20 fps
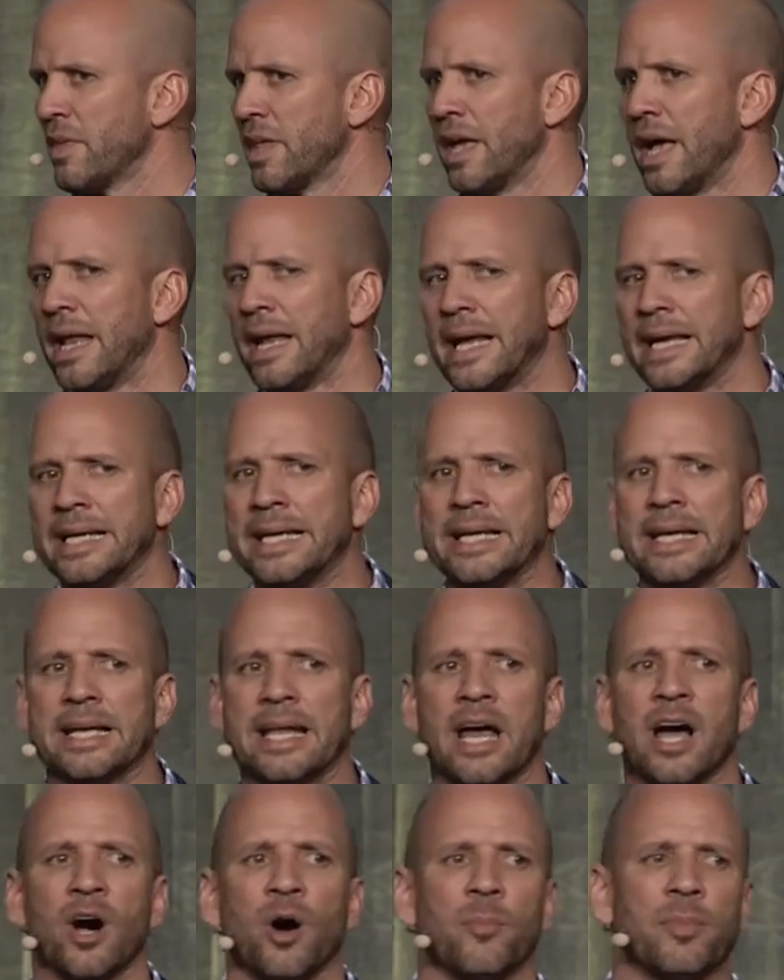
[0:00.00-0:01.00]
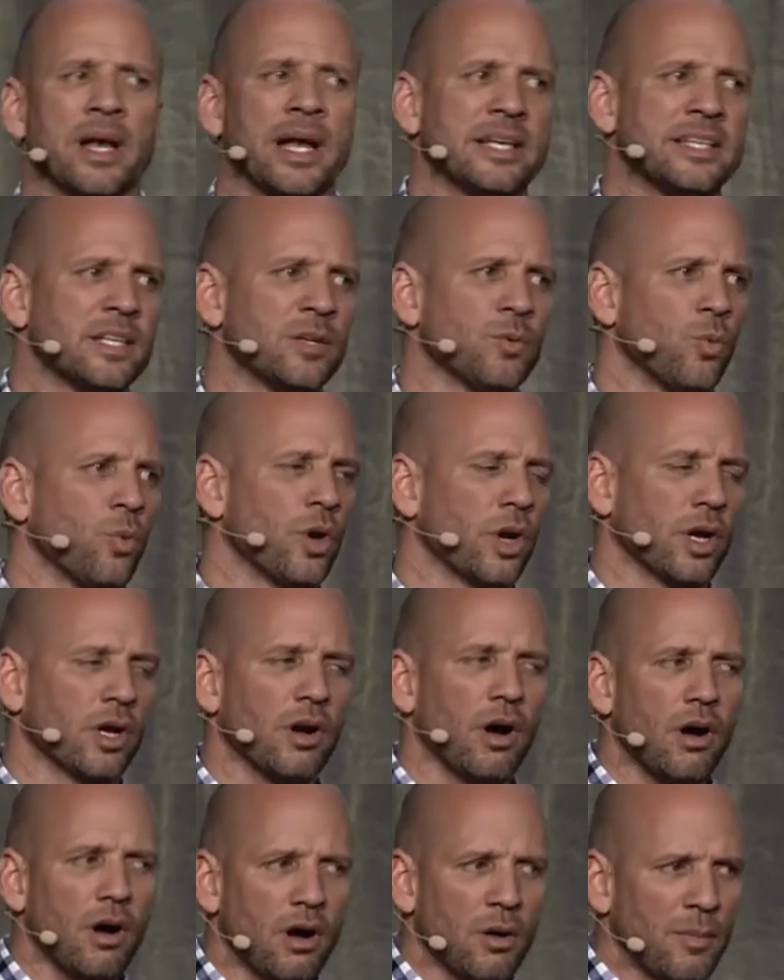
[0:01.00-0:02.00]
and I needed help. And I didn't want to
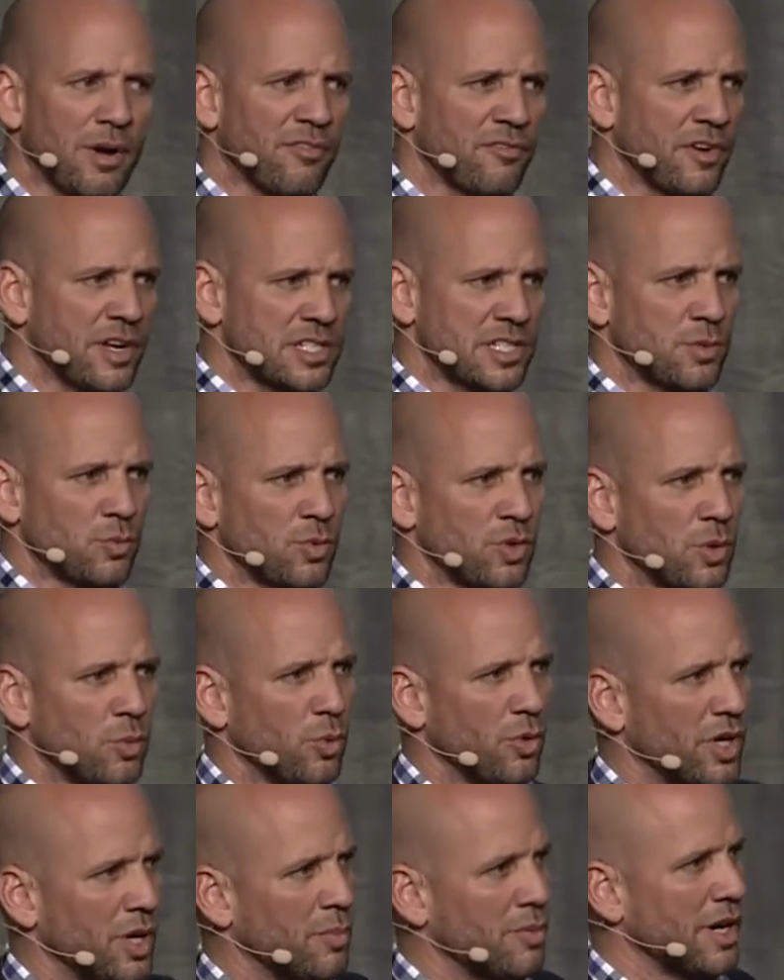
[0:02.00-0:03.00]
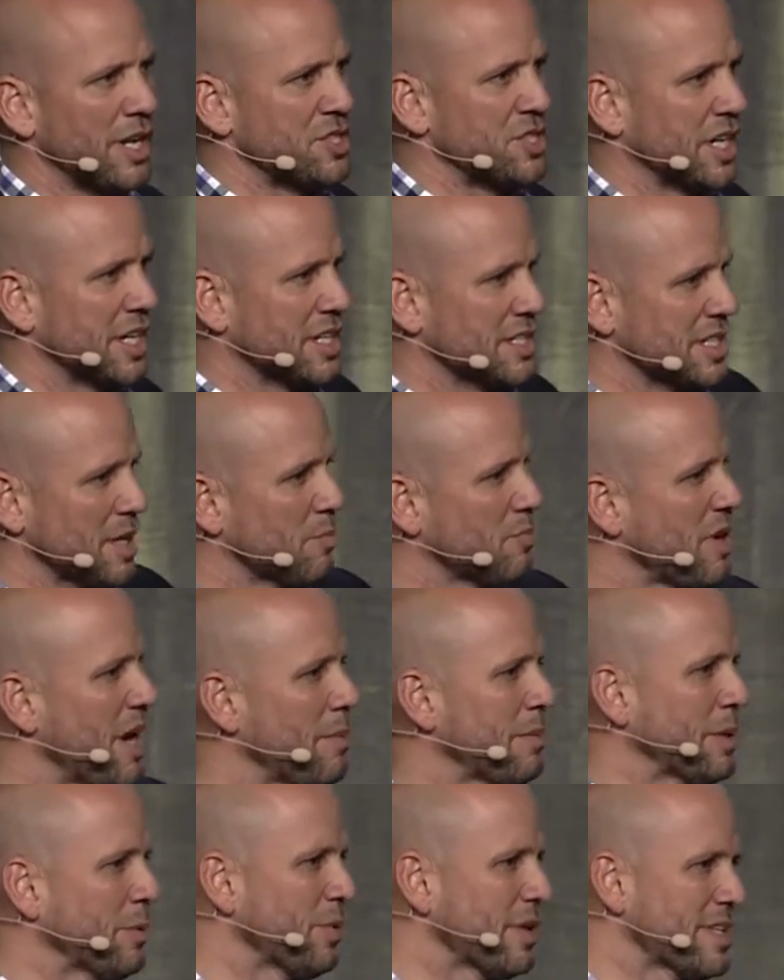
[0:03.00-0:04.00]
call my friends at Wounded Warrior Project because they
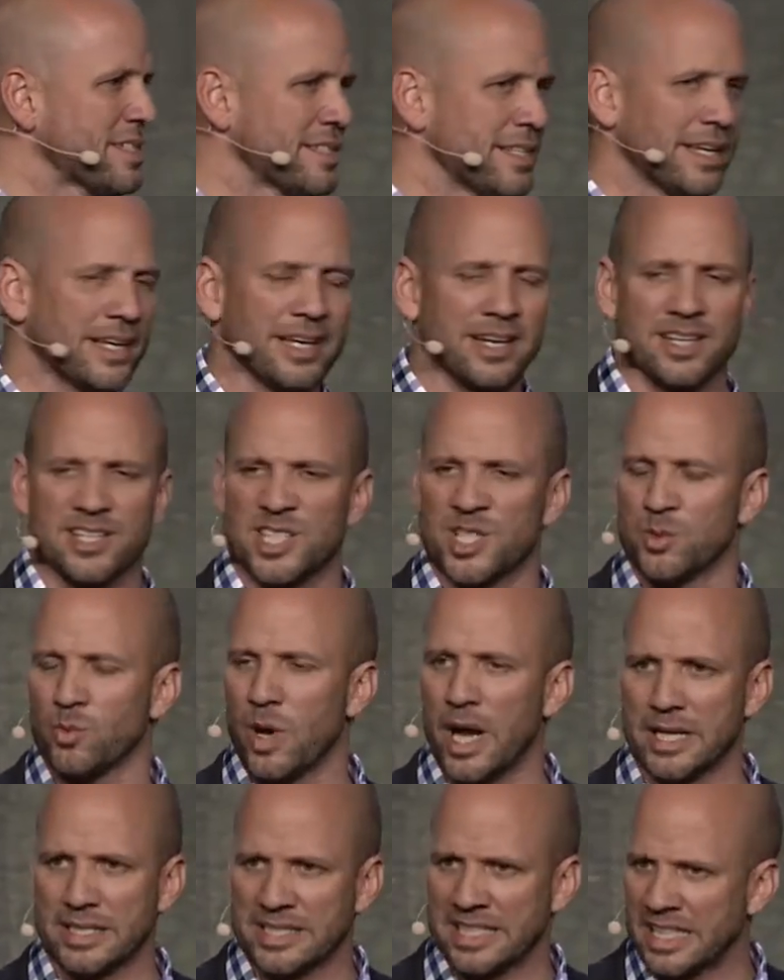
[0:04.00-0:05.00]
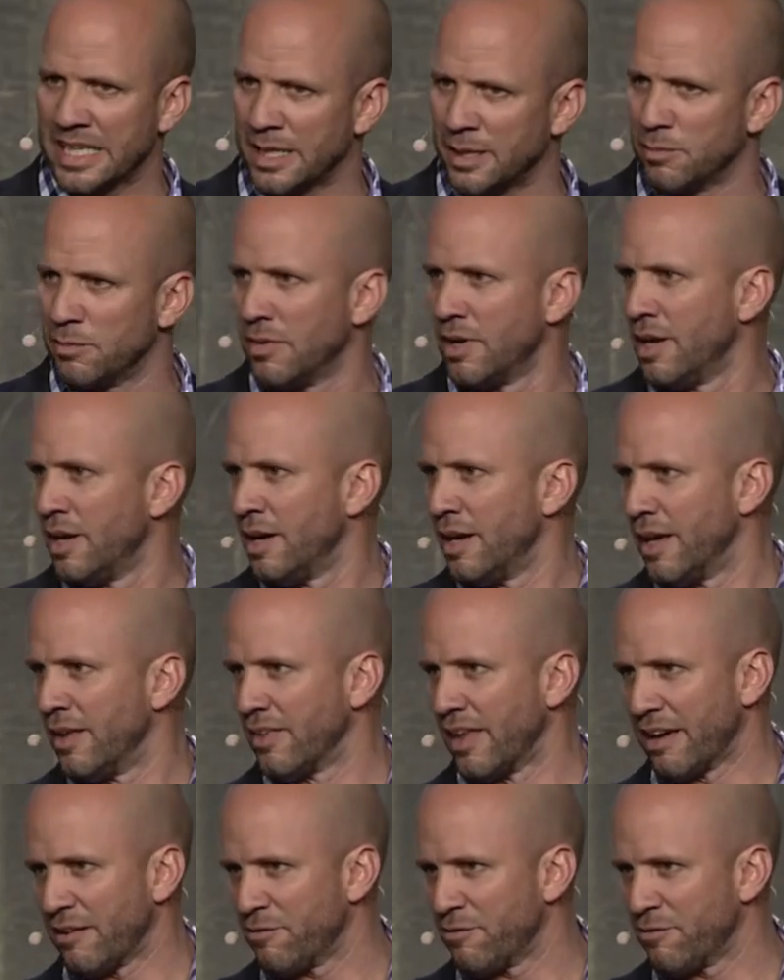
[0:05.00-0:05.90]
probably would have sent in a SWAT team and like